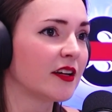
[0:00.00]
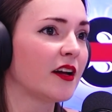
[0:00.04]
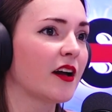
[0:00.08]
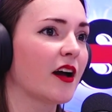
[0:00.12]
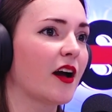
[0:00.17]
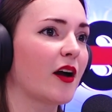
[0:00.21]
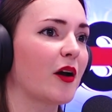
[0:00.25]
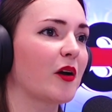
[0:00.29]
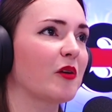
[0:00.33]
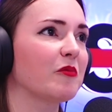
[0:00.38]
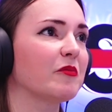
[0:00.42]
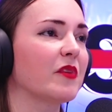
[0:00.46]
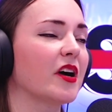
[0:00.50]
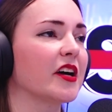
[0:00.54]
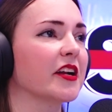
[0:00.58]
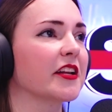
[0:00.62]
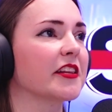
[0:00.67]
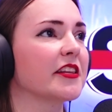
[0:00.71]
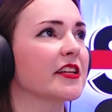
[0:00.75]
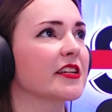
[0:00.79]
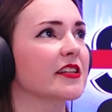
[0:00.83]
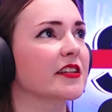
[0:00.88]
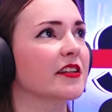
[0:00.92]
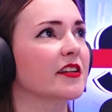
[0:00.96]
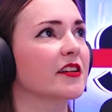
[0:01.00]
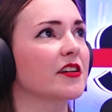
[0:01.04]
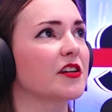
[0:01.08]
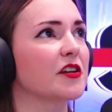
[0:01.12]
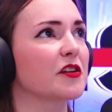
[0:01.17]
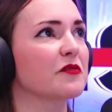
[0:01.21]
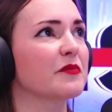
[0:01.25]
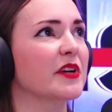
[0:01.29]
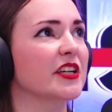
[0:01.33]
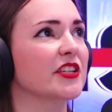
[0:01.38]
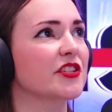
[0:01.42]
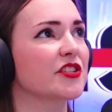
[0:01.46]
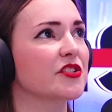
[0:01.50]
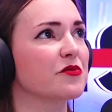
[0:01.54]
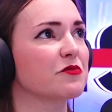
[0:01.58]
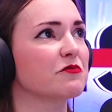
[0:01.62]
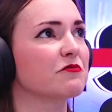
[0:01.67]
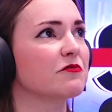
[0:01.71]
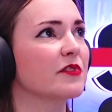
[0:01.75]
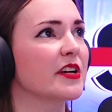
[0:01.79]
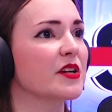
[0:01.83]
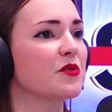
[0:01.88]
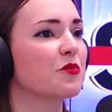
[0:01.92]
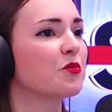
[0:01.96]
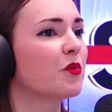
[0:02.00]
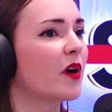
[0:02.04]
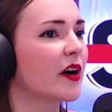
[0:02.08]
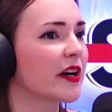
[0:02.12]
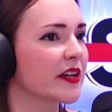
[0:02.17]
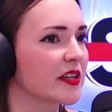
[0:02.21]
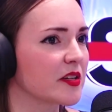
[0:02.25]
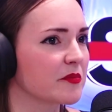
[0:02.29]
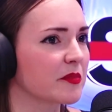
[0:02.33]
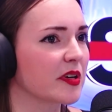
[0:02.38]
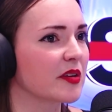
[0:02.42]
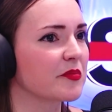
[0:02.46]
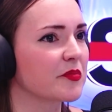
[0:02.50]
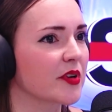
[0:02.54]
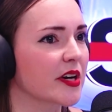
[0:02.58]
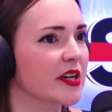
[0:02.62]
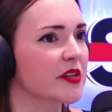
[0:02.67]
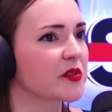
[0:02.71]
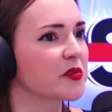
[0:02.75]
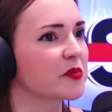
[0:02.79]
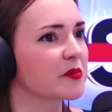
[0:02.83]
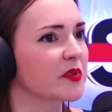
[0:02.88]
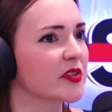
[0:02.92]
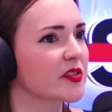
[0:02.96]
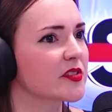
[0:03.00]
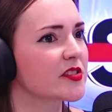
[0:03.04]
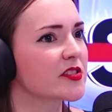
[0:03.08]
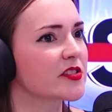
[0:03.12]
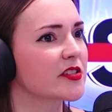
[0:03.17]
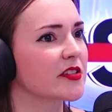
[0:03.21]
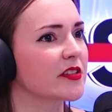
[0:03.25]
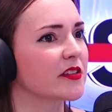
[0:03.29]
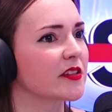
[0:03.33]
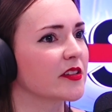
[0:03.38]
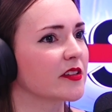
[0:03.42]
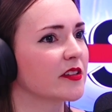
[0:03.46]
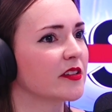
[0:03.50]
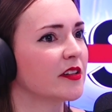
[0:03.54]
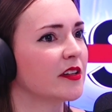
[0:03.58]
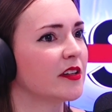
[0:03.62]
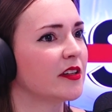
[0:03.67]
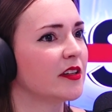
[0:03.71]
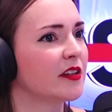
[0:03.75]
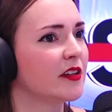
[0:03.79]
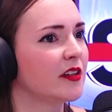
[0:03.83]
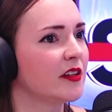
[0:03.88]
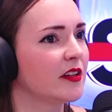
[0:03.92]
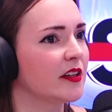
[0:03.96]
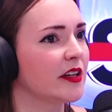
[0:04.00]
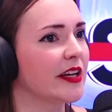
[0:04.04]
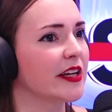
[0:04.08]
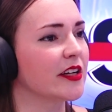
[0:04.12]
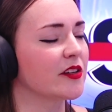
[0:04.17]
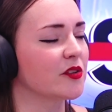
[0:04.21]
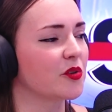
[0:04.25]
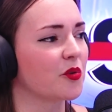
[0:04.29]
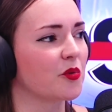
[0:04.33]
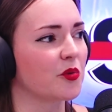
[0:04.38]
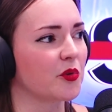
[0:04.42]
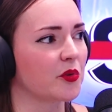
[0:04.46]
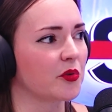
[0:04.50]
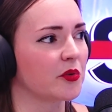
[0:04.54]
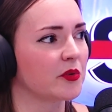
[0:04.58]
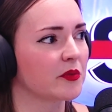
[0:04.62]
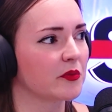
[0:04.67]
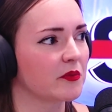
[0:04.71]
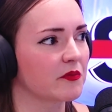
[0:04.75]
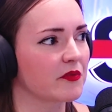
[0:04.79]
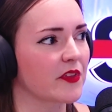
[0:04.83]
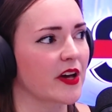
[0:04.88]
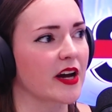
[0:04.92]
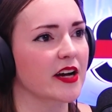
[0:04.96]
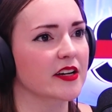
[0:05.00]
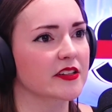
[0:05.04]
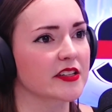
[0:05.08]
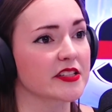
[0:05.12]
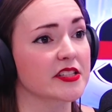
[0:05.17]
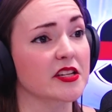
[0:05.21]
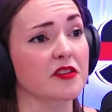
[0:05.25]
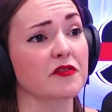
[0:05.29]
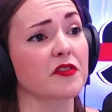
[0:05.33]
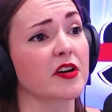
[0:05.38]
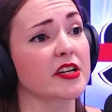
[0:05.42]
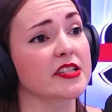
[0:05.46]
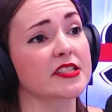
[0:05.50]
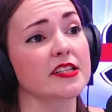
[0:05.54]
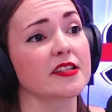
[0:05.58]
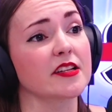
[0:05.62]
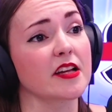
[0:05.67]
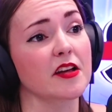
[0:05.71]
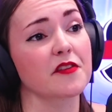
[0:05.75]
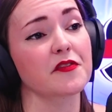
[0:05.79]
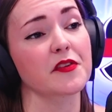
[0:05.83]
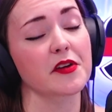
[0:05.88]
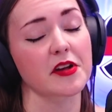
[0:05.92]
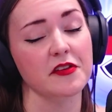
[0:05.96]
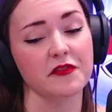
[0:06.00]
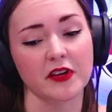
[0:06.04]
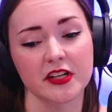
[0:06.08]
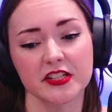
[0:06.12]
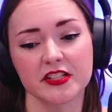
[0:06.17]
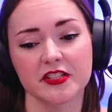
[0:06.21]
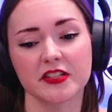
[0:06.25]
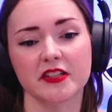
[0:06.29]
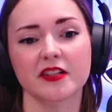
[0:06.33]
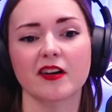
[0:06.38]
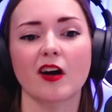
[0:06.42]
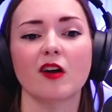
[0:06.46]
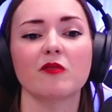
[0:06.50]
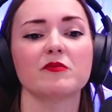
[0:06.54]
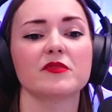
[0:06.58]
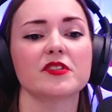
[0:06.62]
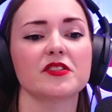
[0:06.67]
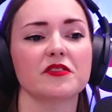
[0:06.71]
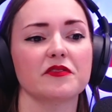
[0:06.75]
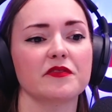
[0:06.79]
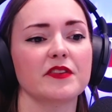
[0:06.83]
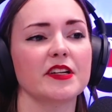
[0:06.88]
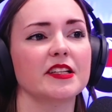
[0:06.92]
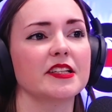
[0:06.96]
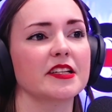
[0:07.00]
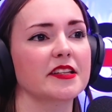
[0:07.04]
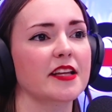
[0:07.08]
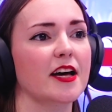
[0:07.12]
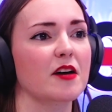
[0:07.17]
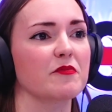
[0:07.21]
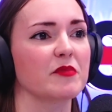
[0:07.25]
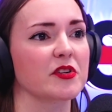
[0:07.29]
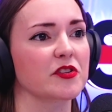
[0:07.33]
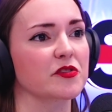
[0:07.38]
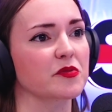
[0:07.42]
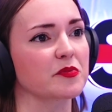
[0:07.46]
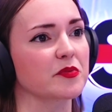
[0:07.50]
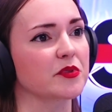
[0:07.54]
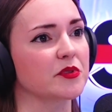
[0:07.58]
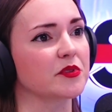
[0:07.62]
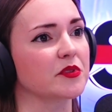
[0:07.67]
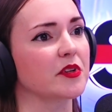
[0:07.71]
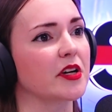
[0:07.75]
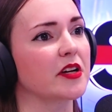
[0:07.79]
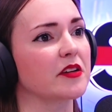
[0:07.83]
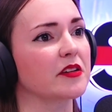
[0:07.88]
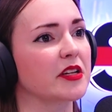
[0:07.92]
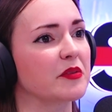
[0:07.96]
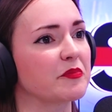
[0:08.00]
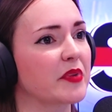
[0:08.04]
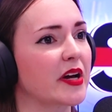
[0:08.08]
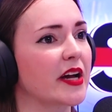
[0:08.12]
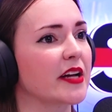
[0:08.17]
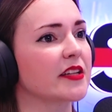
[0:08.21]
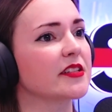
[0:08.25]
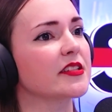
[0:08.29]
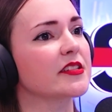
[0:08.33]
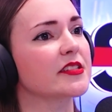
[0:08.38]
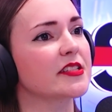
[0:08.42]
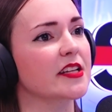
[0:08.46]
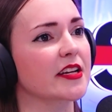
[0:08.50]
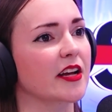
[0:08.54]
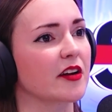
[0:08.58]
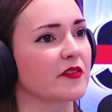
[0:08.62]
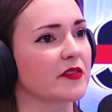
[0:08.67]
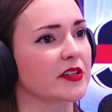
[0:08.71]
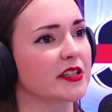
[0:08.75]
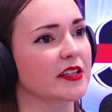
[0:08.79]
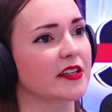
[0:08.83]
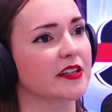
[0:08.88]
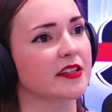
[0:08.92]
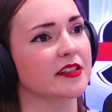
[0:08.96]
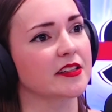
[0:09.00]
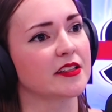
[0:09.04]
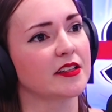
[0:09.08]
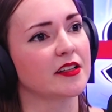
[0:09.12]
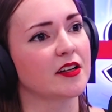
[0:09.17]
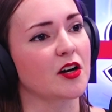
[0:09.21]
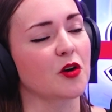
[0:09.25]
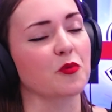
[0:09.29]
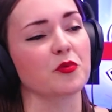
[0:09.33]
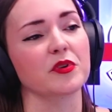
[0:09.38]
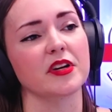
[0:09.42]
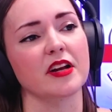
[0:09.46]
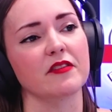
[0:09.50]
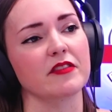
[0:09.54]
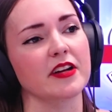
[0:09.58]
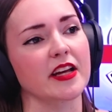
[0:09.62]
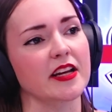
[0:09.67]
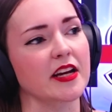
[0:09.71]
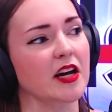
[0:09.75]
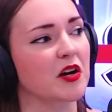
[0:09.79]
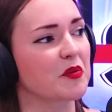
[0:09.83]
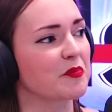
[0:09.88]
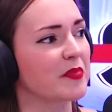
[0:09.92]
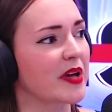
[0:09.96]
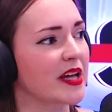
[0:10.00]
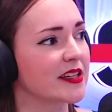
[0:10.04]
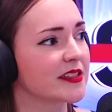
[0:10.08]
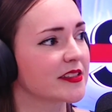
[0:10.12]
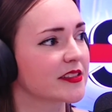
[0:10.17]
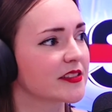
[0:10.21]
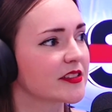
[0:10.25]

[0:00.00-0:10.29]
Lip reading: I think I managed to rewire my brain almost to ignore that. Because if I succumbed to feeling that miserable and in pain and sick every day, I wouldn't ever get out of bed.